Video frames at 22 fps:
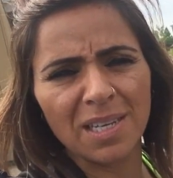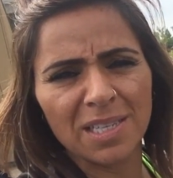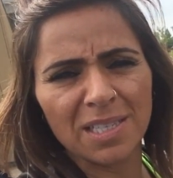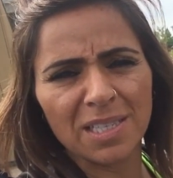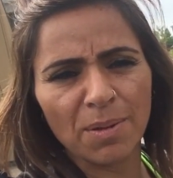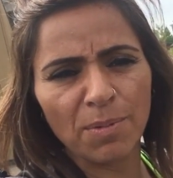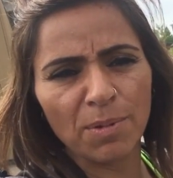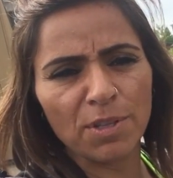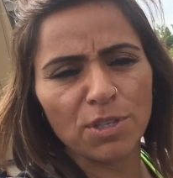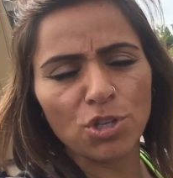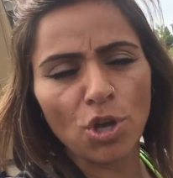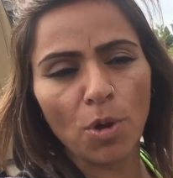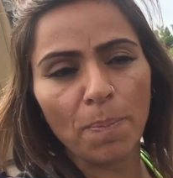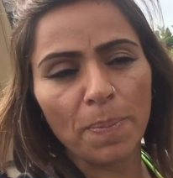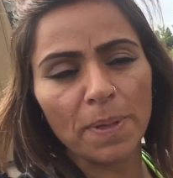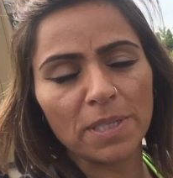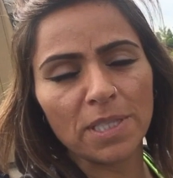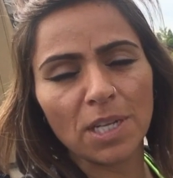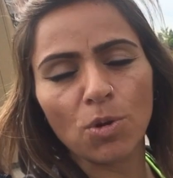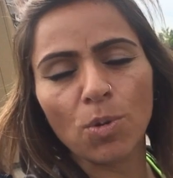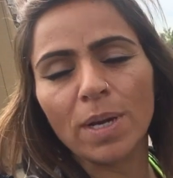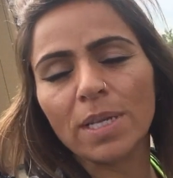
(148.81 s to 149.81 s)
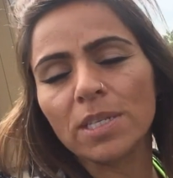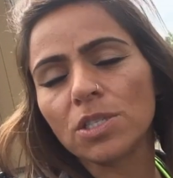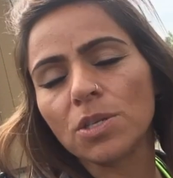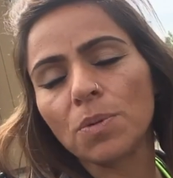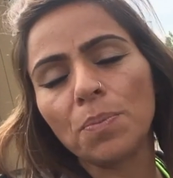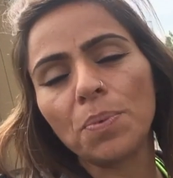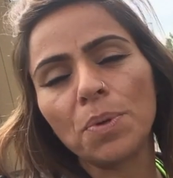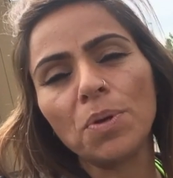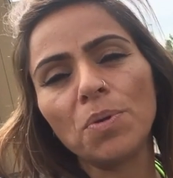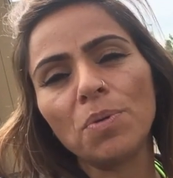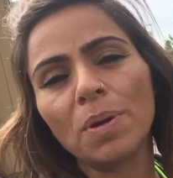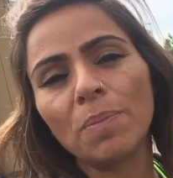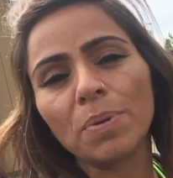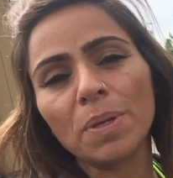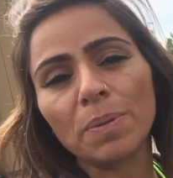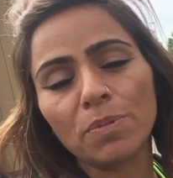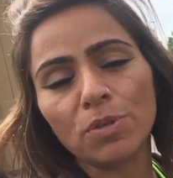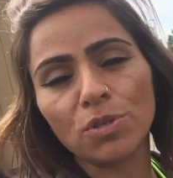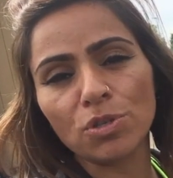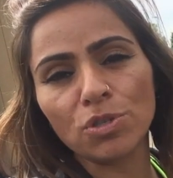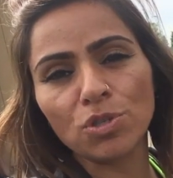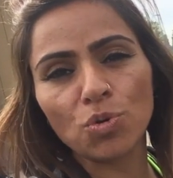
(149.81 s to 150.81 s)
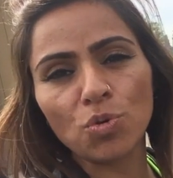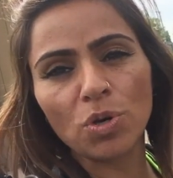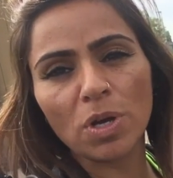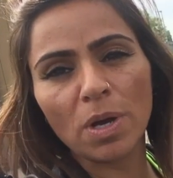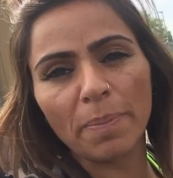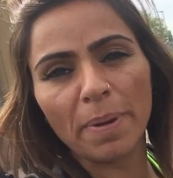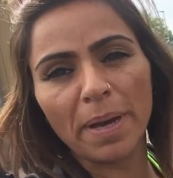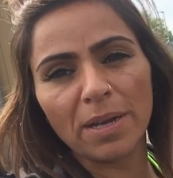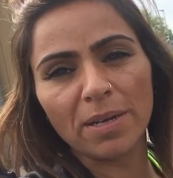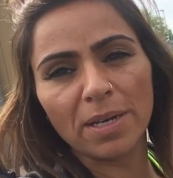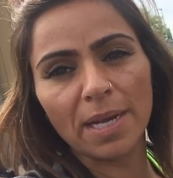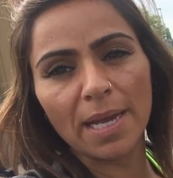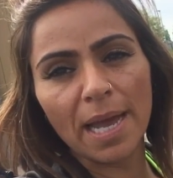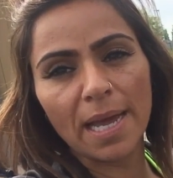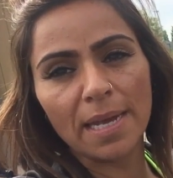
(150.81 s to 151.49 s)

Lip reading: some of the topics are quite taboo and people don't talk about it.